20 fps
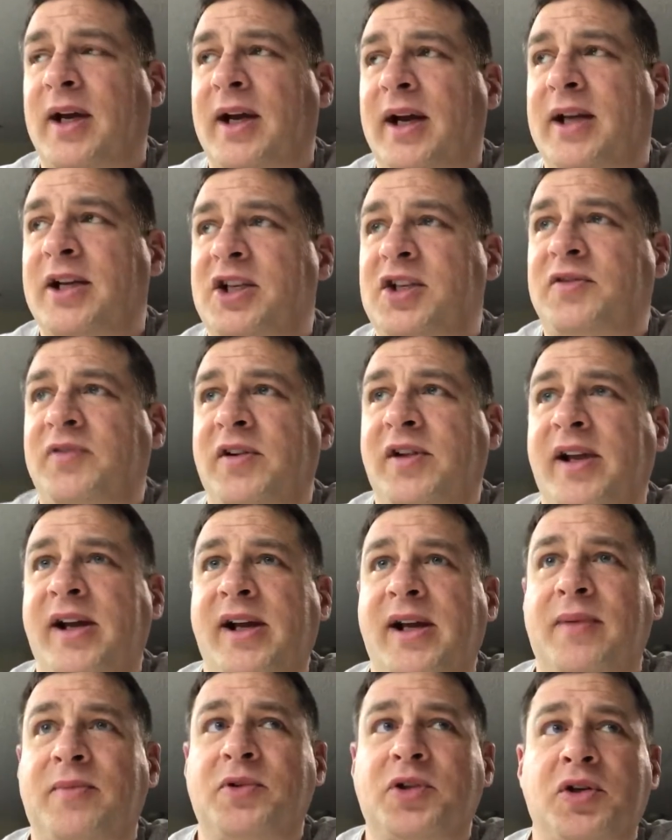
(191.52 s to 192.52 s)
I just feel
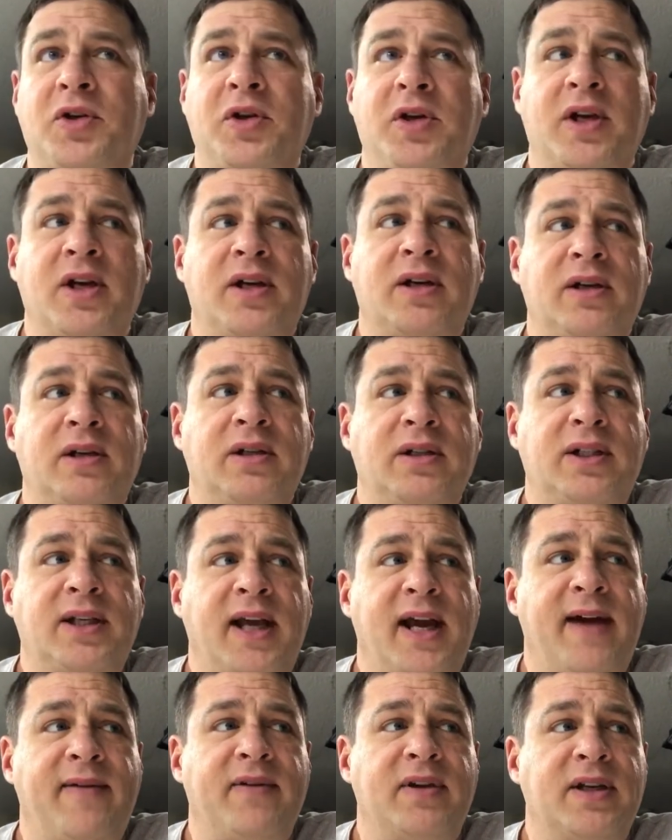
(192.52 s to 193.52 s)
like I'm too young
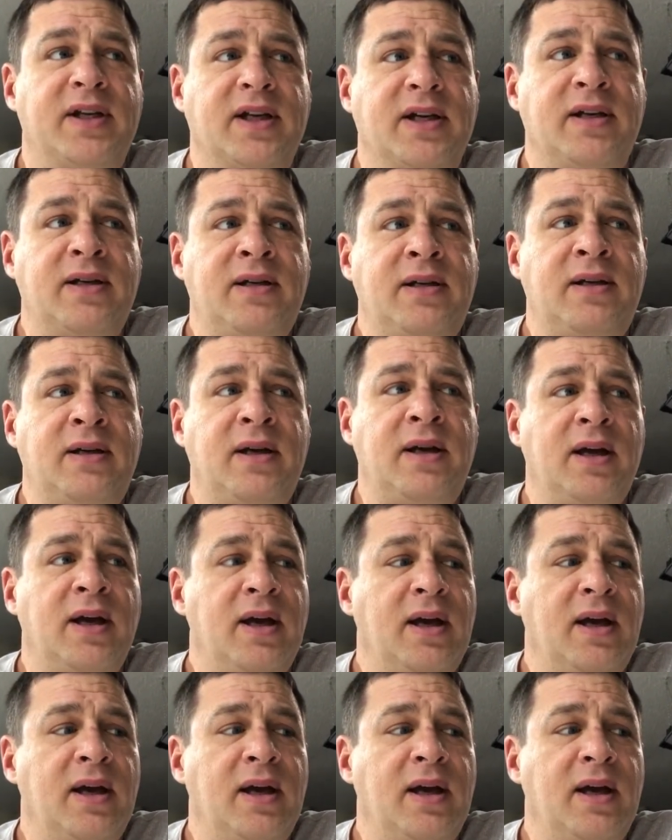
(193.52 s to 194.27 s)
to have it done.